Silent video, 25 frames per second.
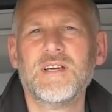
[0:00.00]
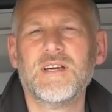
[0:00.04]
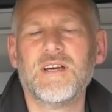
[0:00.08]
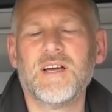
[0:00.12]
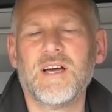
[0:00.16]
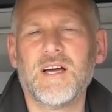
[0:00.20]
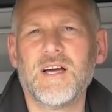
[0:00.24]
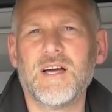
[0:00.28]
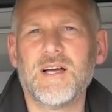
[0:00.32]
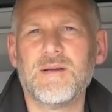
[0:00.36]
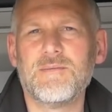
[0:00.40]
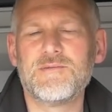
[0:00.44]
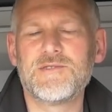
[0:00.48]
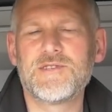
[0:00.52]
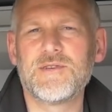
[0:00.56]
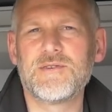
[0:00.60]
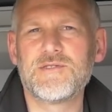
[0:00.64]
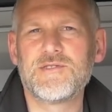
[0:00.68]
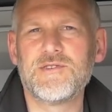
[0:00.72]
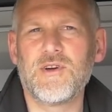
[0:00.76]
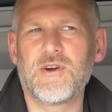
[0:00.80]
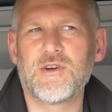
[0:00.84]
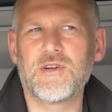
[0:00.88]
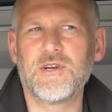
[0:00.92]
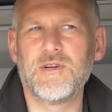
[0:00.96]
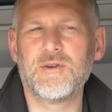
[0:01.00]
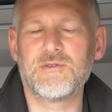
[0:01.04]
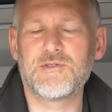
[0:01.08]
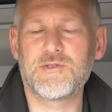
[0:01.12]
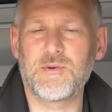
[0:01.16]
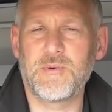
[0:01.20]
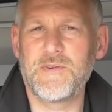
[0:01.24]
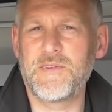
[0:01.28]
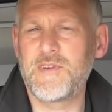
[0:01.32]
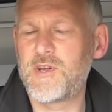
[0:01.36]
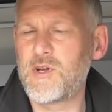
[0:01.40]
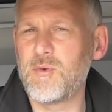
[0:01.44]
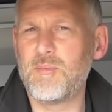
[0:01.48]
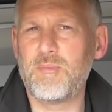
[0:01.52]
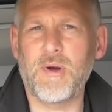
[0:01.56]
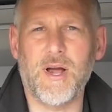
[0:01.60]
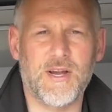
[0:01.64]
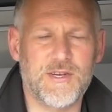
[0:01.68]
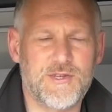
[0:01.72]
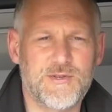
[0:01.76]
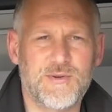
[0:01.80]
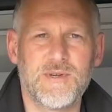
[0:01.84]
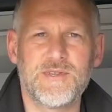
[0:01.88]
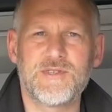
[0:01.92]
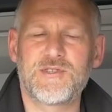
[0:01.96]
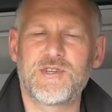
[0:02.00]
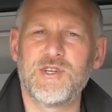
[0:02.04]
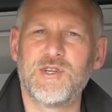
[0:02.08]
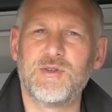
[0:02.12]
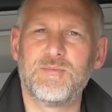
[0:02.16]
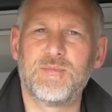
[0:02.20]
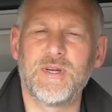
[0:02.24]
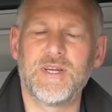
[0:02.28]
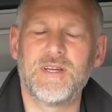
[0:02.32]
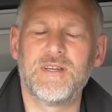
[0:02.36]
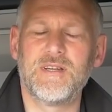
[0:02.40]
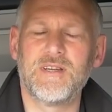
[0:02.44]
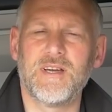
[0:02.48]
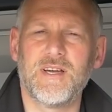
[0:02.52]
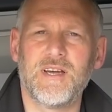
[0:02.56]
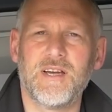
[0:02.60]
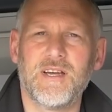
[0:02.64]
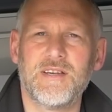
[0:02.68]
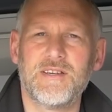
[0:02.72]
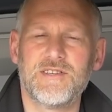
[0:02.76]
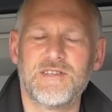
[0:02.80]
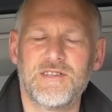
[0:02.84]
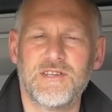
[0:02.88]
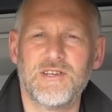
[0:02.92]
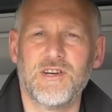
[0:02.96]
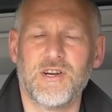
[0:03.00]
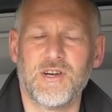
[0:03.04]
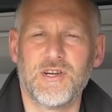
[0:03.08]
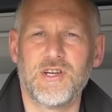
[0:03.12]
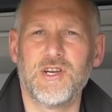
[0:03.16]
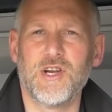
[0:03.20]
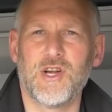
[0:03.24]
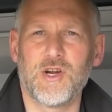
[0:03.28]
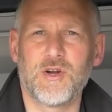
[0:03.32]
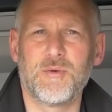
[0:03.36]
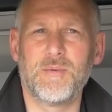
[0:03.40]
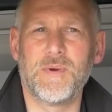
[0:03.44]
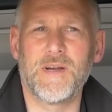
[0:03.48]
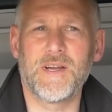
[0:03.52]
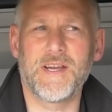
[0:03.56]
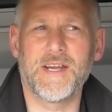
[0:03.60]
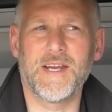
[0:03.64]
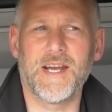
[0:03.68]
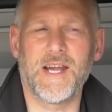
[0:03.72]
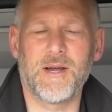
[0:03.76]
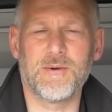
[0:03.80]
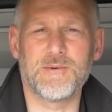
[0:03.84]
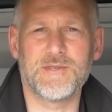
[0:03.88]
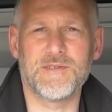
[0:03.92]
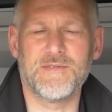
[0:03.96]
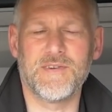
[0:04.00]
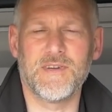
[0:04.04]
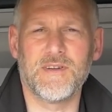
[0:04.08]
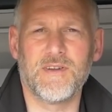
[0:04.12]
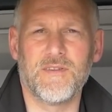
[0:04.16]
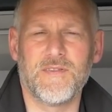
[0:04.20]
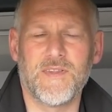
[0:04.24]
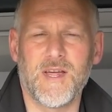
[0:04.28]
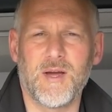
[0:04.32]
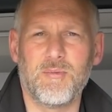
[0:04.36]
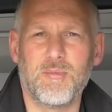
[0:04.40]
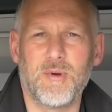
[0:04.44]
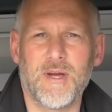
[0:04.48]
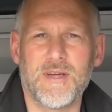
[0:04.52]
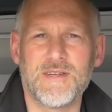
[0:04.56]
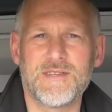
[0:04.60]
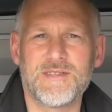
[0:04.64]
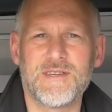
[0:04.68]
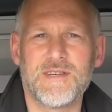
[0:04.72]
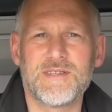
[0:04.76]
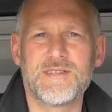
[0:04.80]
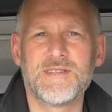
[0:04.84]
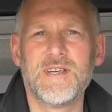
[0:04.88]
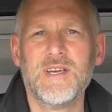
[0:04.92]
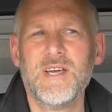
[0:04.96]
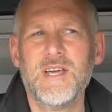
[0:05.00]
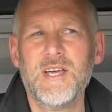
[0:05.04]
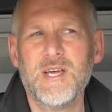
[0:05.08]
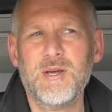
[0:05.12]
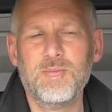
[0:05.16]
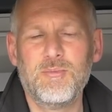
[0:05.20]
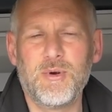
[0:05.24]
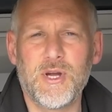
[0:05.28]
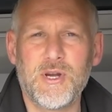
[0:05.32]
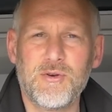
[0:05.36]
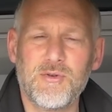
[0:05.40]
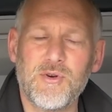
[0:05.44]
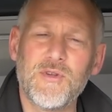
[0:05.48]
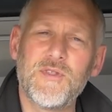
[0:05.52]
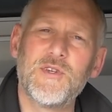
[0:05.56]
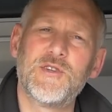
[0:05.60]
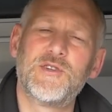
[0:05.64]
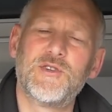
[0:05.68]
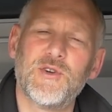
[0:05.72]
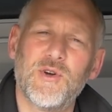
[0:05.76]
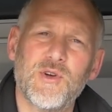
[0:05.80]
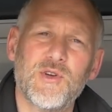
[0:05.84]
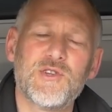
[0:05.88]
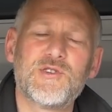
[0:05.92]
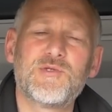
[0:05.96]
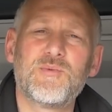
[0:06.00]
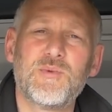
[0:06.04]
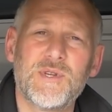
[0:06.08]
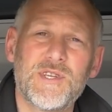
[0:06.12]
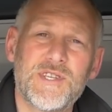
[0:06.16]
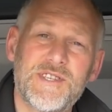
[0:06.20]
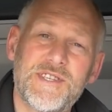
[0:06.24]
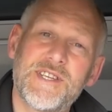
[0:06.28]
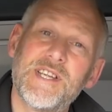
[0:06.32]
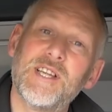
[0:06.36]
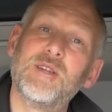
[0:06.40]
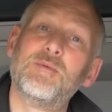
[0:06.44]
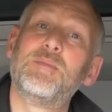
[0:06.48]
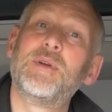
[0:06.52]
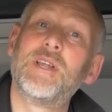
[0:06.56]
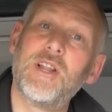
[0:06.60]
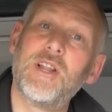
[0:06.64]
So it's not going to. So if you come back to it, it's going to be, you know, you're not going to be able to get out of it on that basis. But your other doors will still be